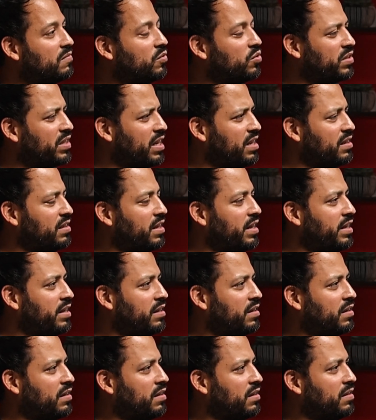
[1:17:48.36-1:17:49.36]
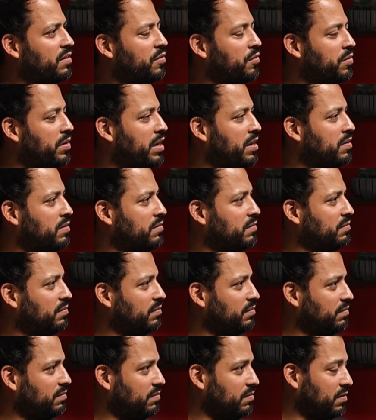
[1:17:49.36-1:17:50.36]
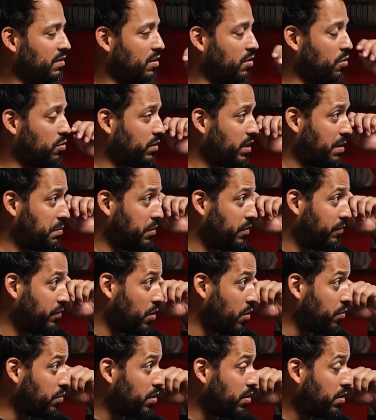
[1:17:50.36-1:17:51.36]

Was that like throughout the whole time you've known